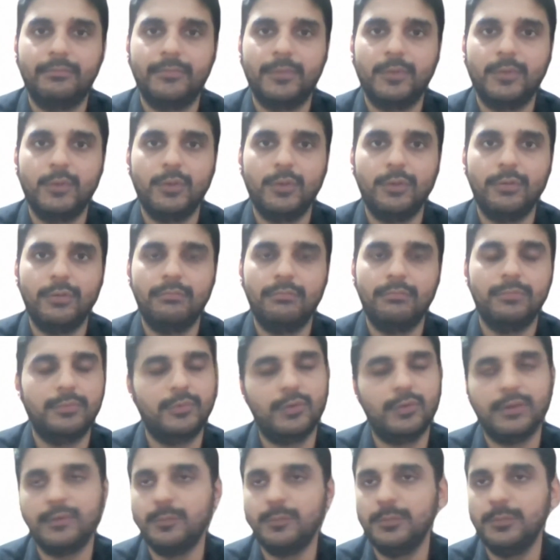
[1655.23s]
So
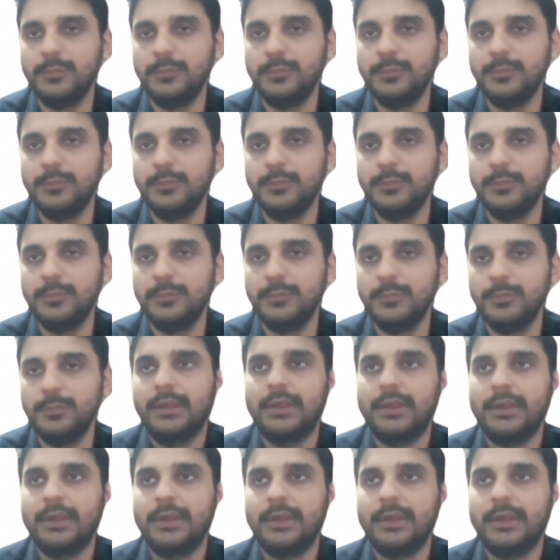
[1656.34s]
trust me,
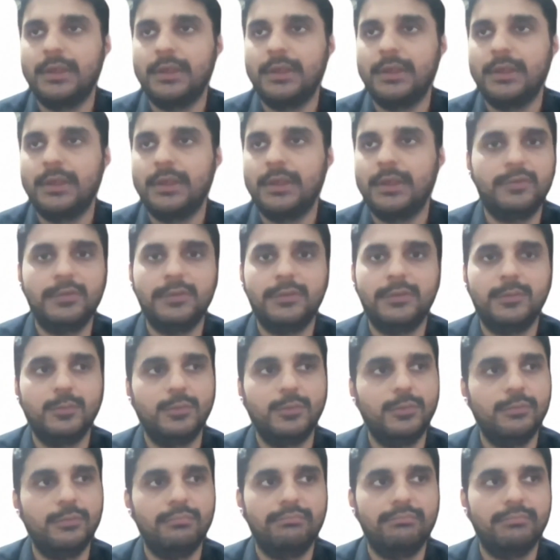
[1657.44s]
if you pitch this
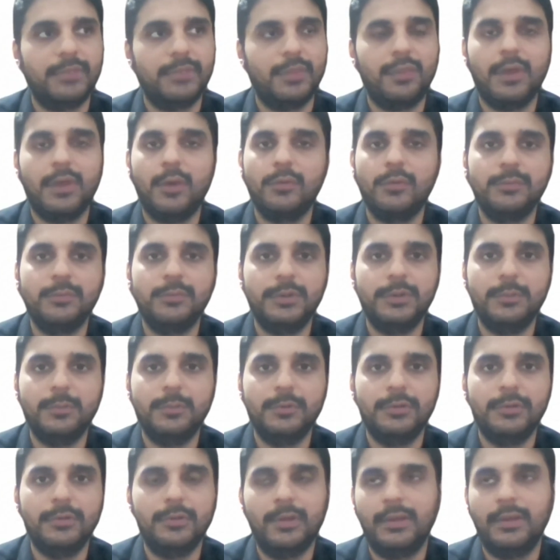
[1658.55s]
to 1,000
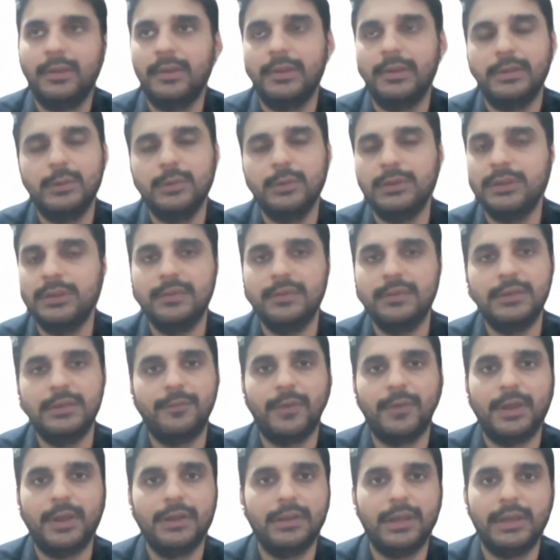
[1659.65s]
people, you'll easily
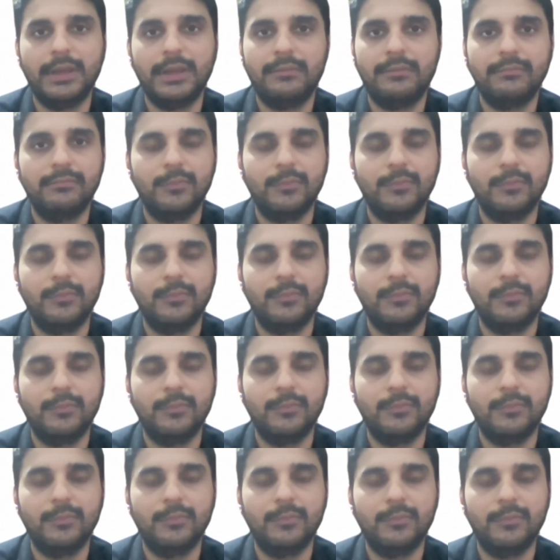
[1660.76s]
find like
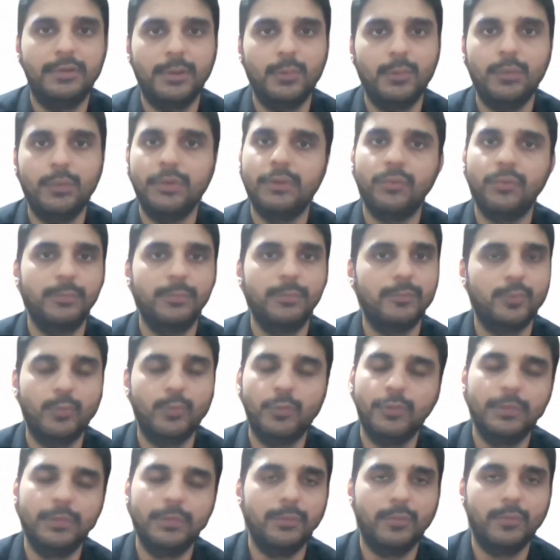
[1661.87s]
100 who
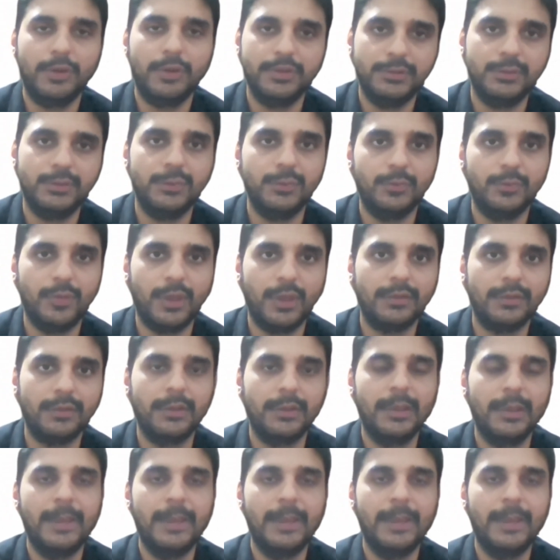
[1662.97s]
will be ready to do that.